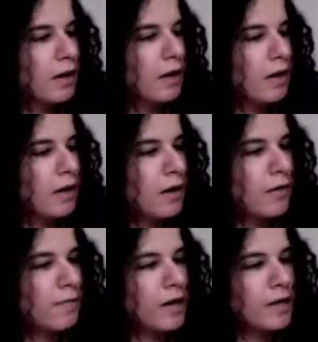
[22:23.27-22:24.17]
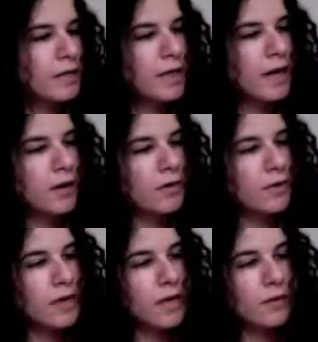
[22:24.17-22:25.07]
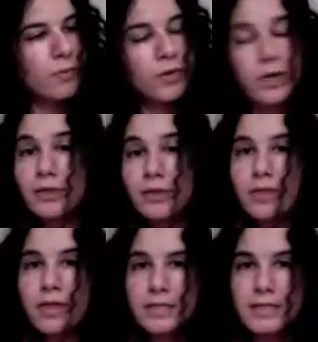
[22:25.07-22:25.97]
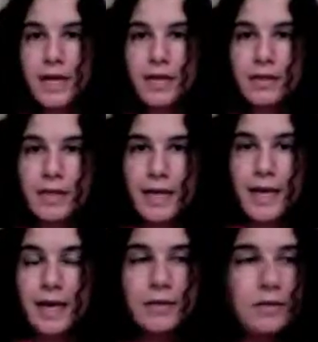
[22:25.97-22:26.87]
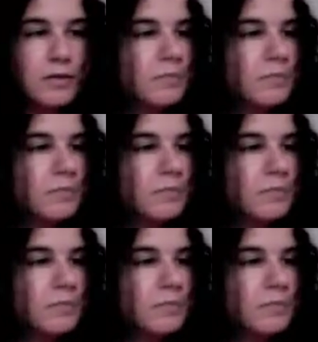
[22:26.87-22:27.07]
And now a word with a sa in the end.